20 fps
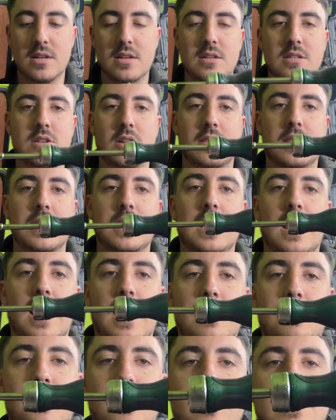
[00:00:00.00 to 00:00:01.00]
So I think, yeah,
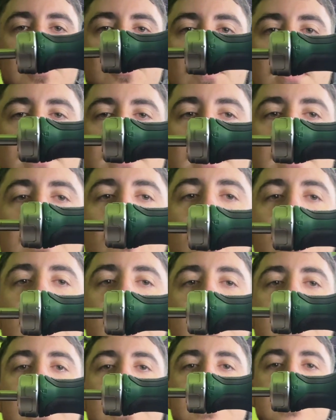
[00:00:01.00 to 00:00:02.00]
if you're interested in one of
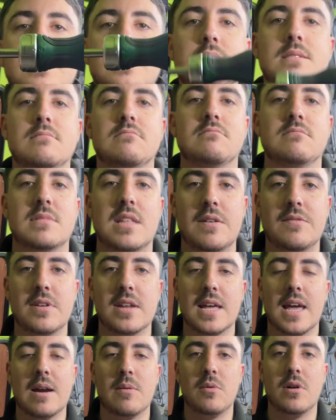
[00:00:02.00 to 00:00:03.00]
these, definitely
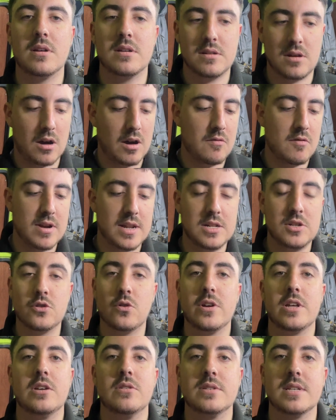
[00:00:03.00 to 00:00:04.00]
get one. I really enjoy
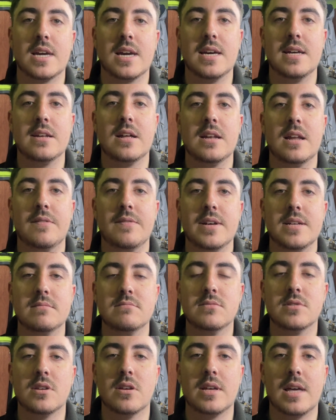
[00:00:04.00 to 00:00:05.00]
using it and I love it.
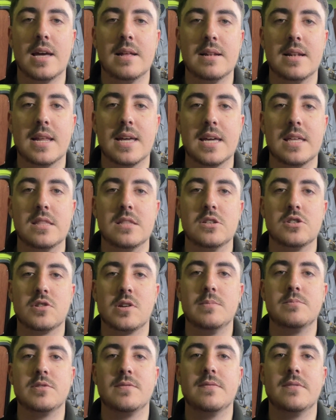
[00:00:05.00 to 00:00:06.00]
So yeah, link in the
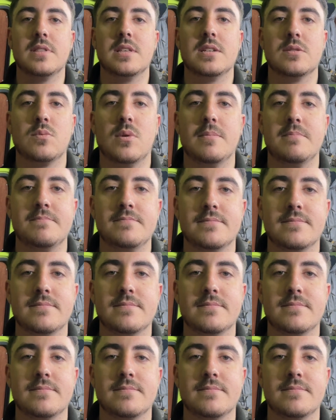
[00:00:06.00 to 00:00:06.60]
description for this one.